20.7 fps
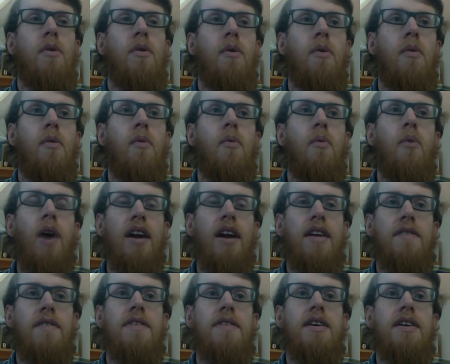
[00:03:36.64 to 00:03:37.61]
one
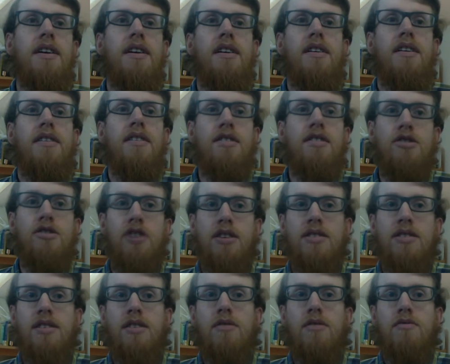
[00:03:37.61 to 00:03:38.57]
of the
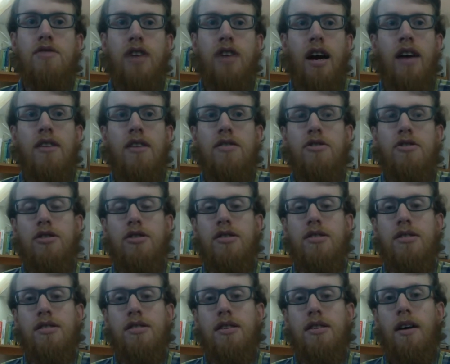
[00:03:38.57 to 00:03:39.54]
logistical
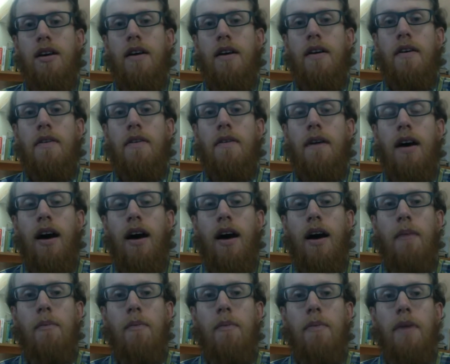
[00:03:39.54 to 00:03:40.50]
challenges
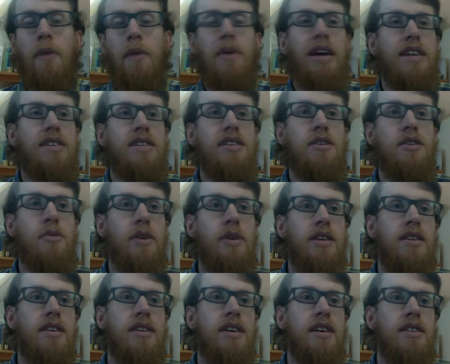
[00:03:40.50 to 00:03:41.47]
that we had to deal
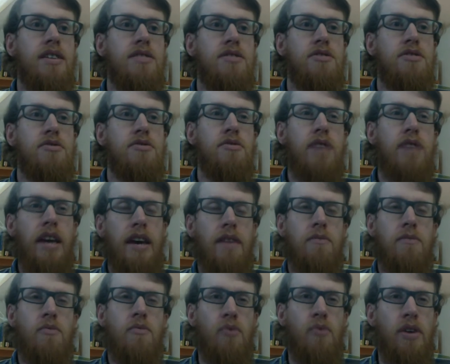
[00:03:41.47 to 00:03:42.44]
with is you can't
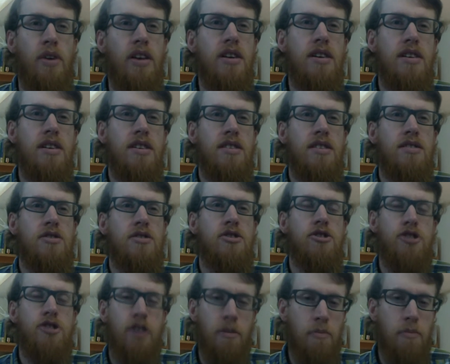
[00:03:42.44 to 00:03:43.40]
really
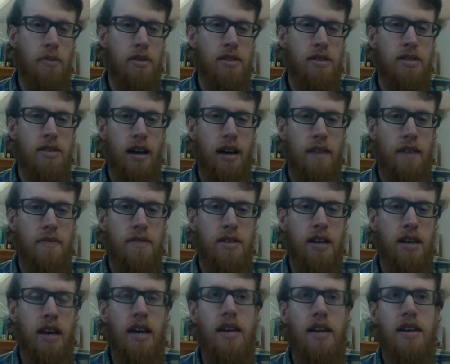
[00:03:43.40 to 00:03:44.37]
ship stuff to
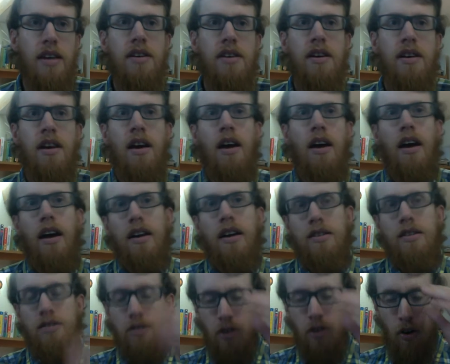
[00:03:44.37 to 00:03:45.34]
Haiti.
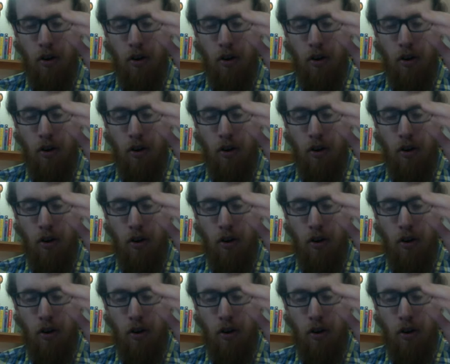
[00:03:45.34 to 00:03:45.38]
And so